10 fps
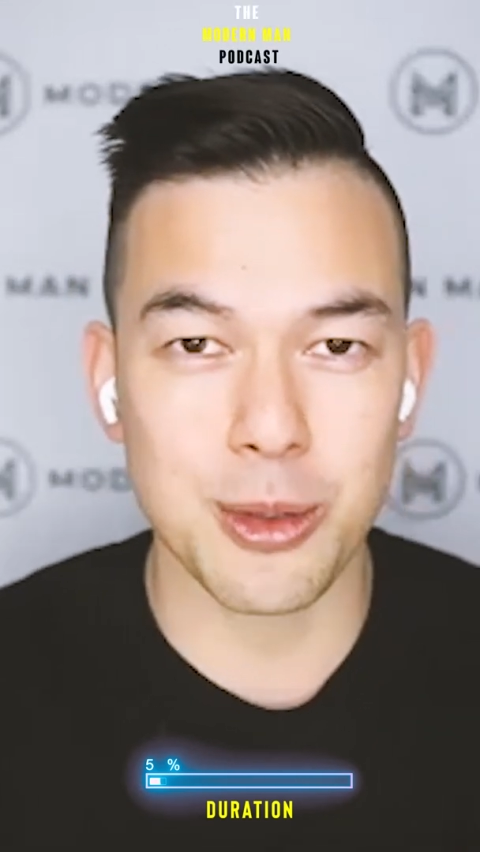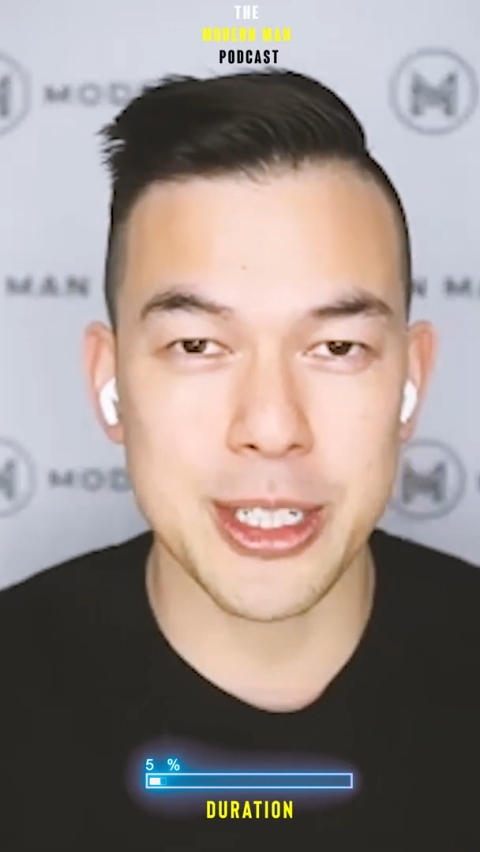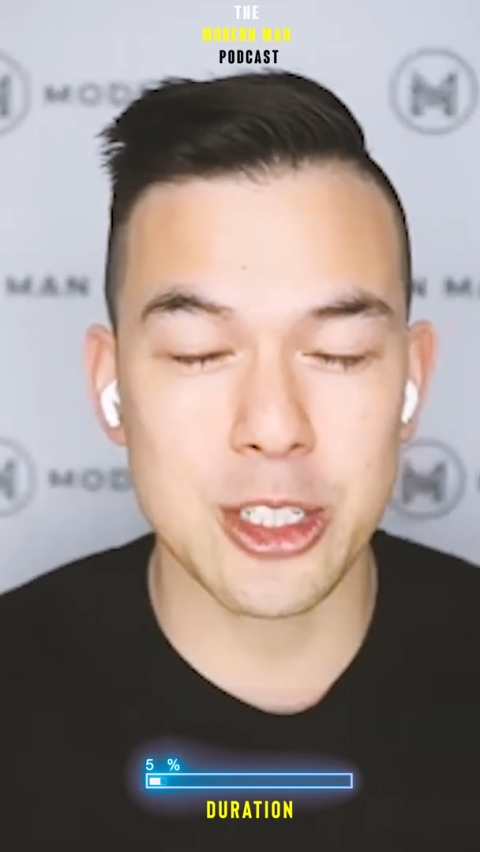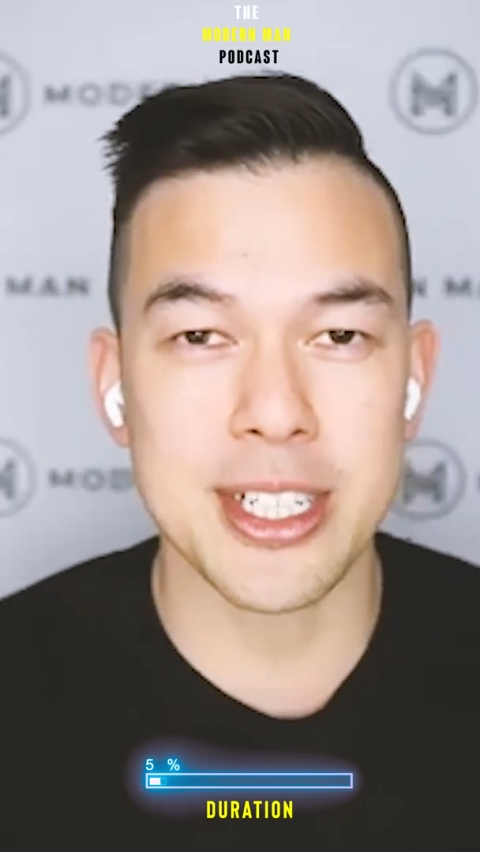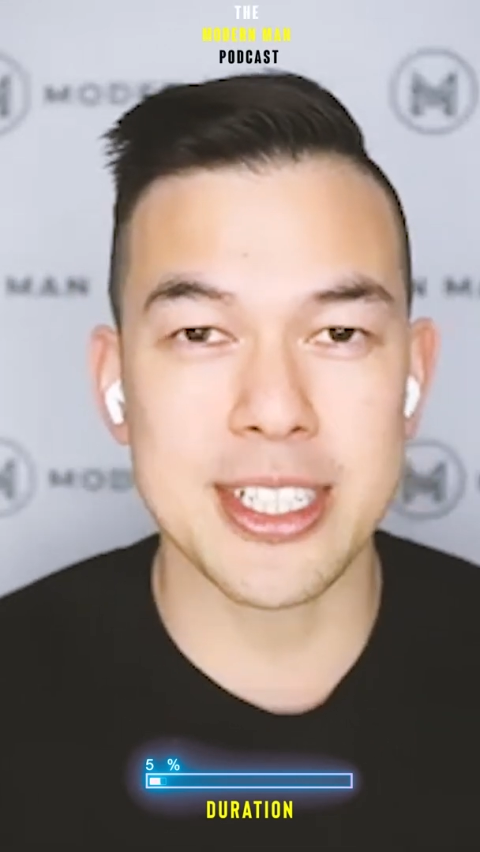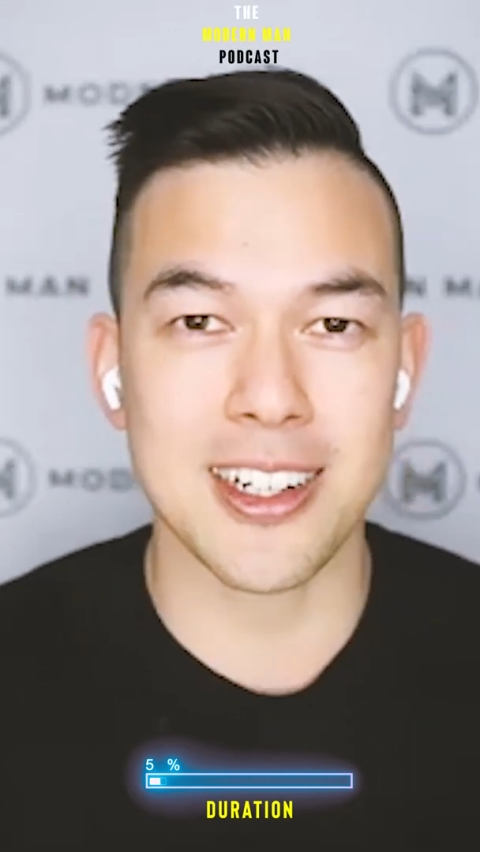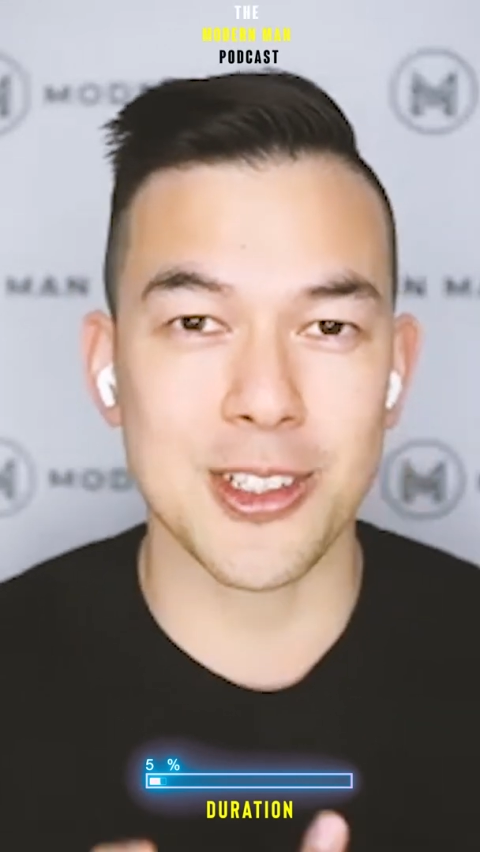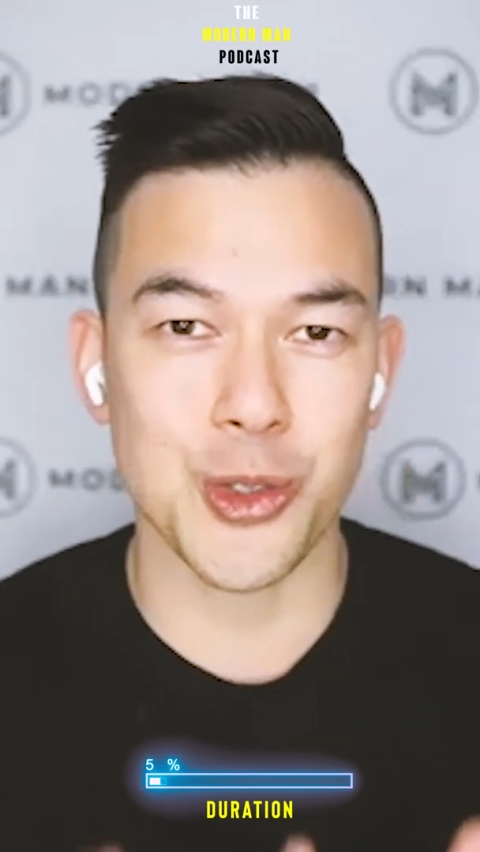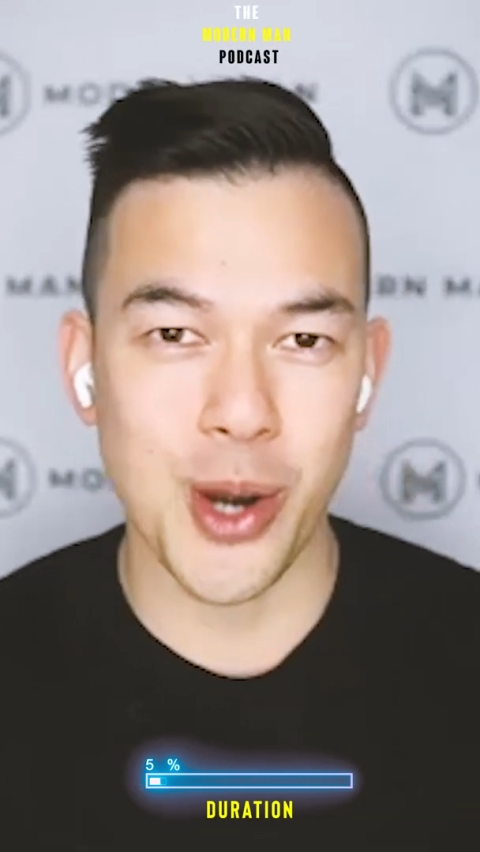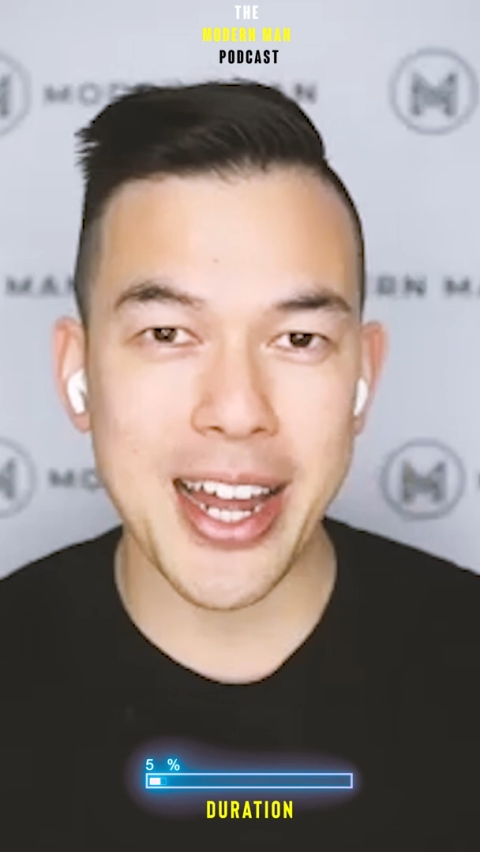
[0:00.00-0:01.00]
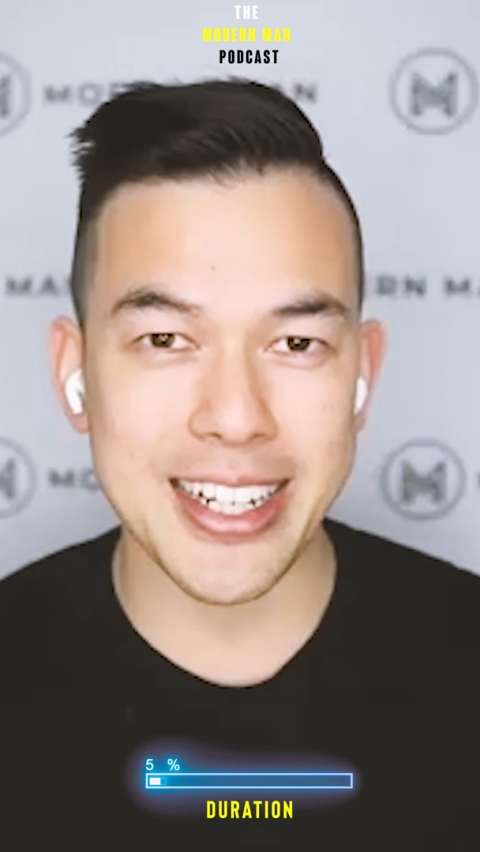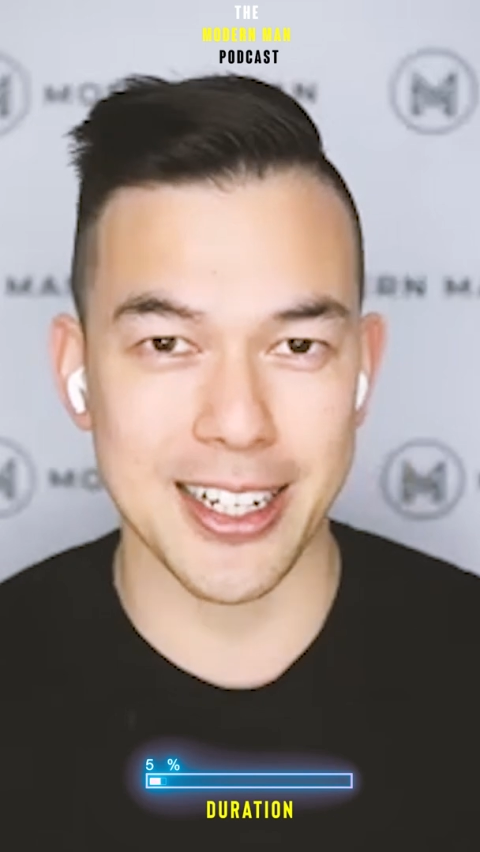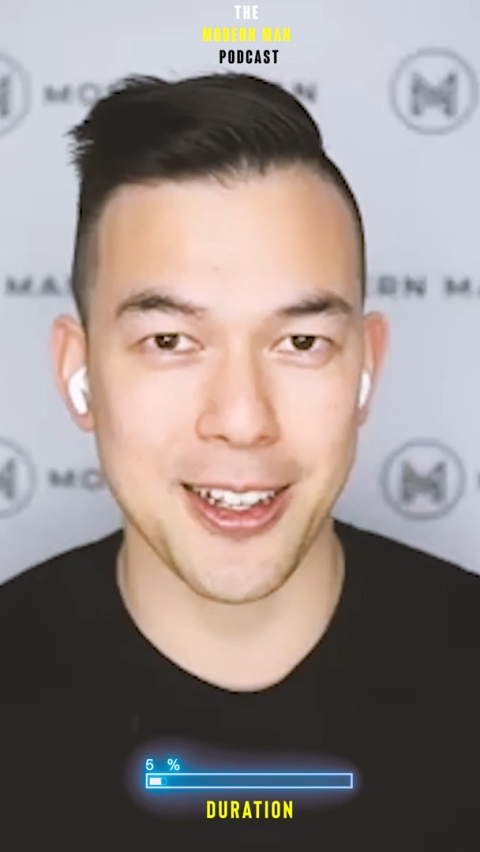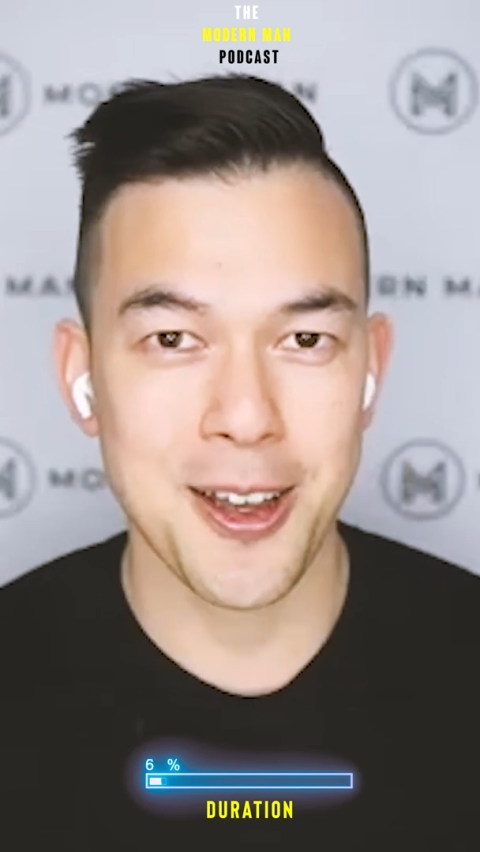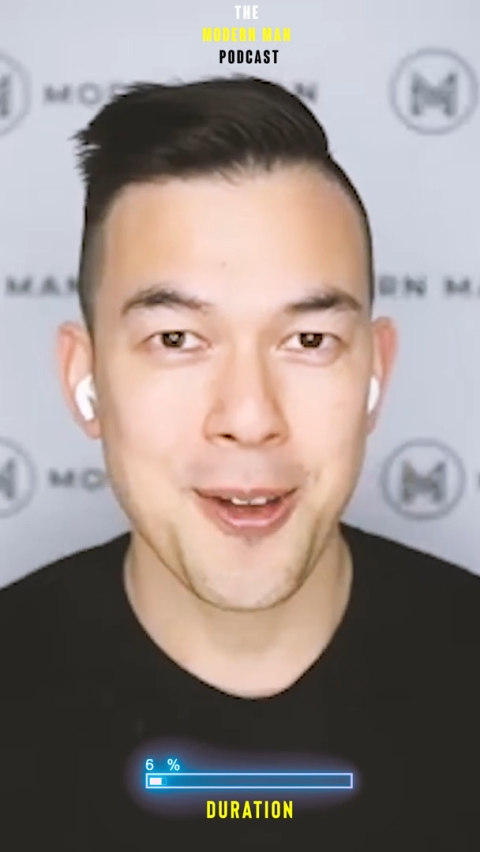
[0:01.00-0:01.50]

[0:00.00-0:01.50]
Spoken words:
retreats that I was running,